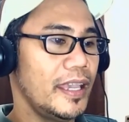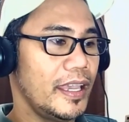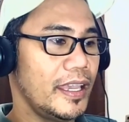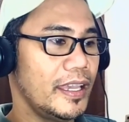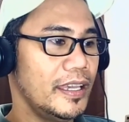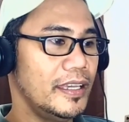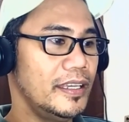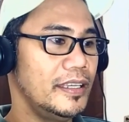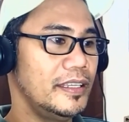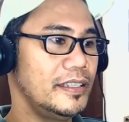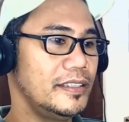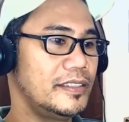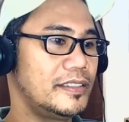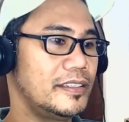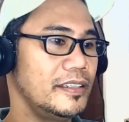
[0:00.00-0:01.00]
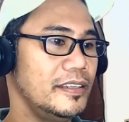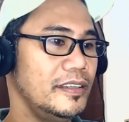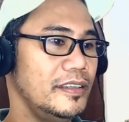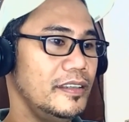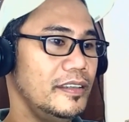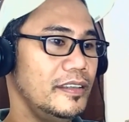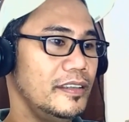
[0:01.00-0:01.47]
And
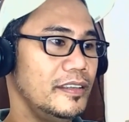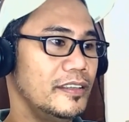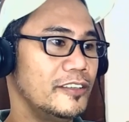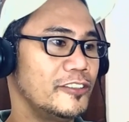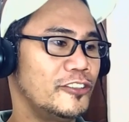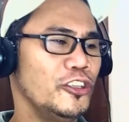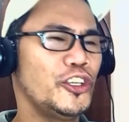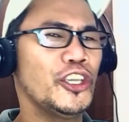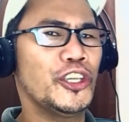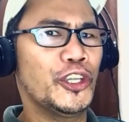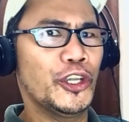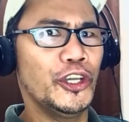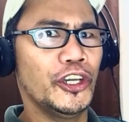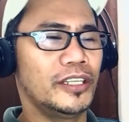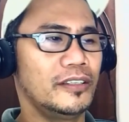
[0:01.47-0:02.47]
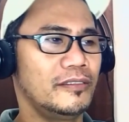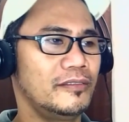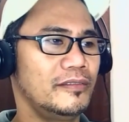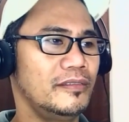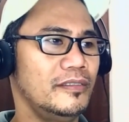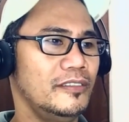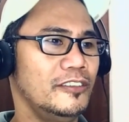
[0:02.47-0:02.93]
he's looking good.
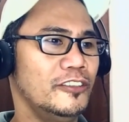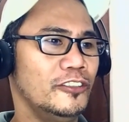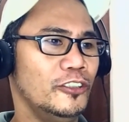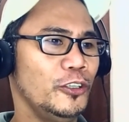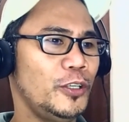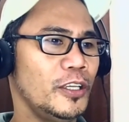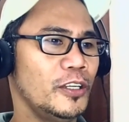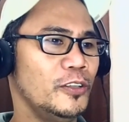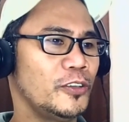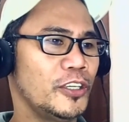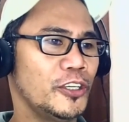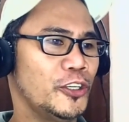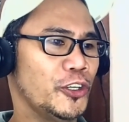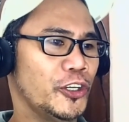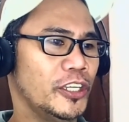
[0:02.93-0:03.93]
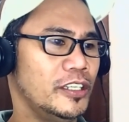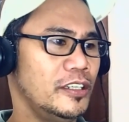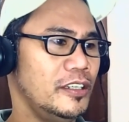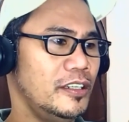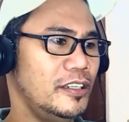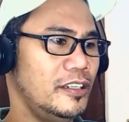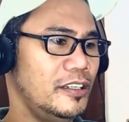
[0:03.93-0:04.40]
Looking
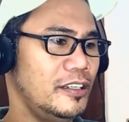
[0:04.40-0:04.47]
good.